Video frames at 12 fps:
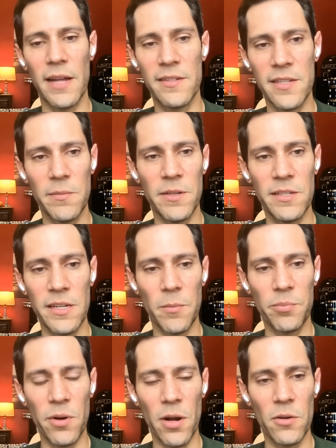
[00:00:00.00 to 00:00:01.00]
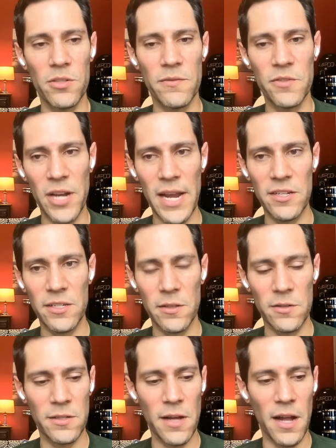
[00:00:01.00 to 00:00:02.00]
that CBT approach of changing
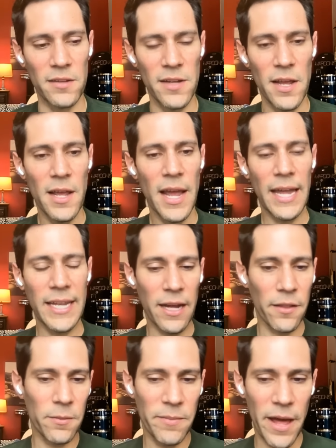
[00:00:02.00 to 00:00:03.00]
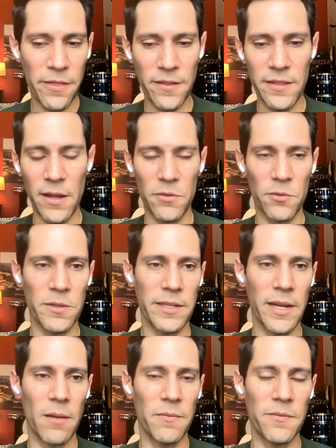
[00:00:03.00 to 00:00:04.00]
those thoughts. And the other method that was really
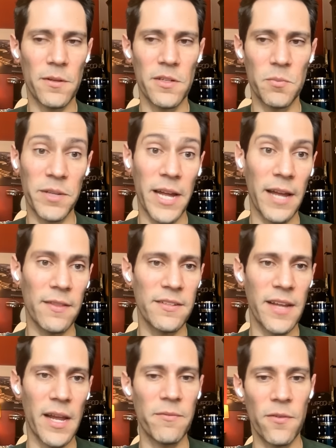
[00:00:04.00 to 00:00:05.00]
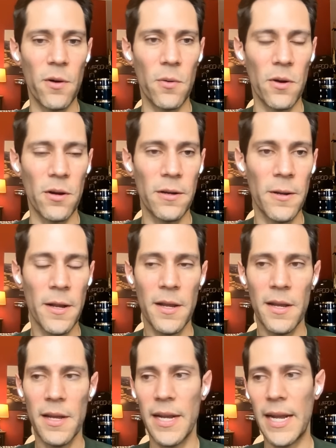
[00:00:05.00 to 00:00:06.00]
helpful is playing the tape forward.
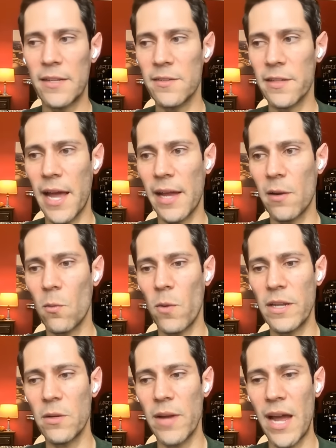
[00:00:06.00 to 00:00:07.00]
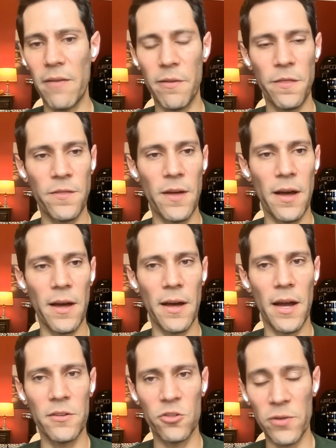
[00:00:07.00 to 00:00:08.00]
It's like when you have
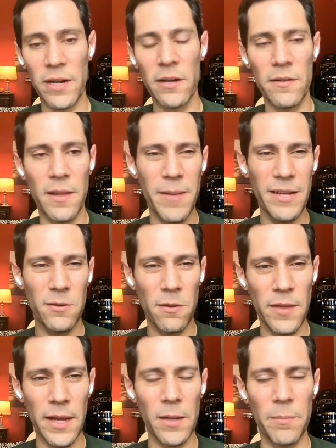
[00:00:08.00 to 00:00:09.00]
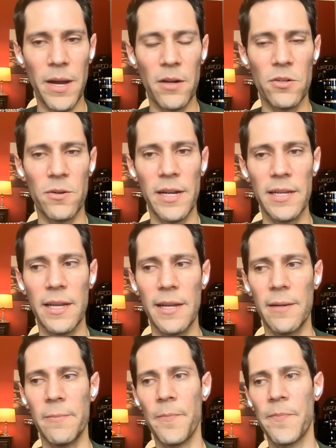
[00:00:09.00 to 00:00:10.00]
a trigger that makes you think about
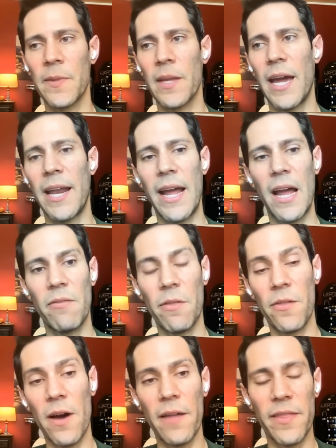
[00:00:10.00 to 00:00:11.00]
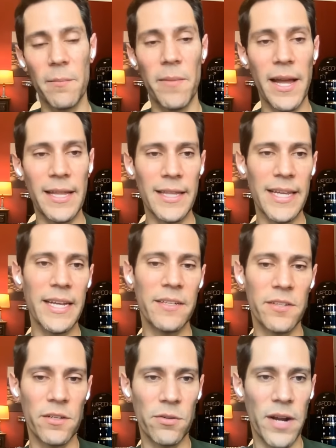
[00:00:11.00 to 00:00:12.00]
drinking, and I have a thought that might lead to